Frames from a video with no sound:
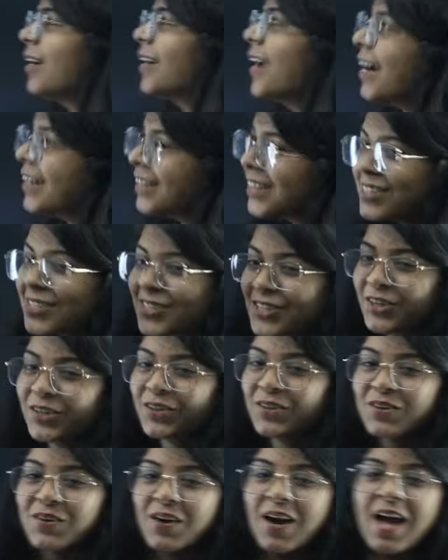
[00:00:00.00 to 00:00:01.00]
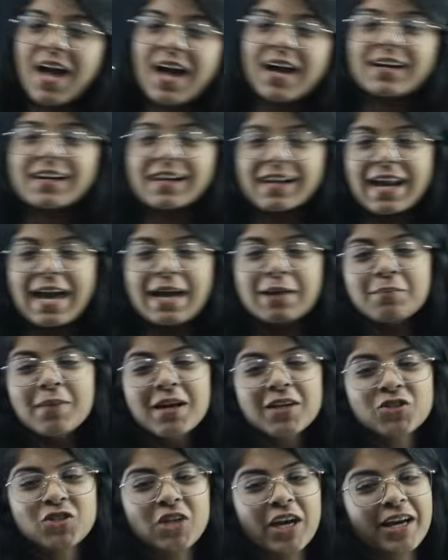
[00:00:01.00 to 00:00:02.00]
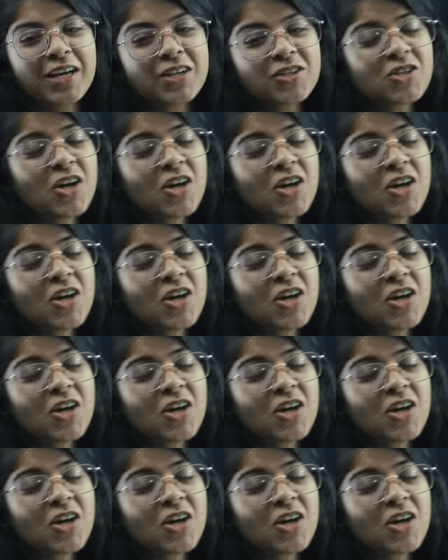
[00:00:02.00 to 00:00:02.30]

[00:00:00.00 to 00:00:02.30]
is due to climate change.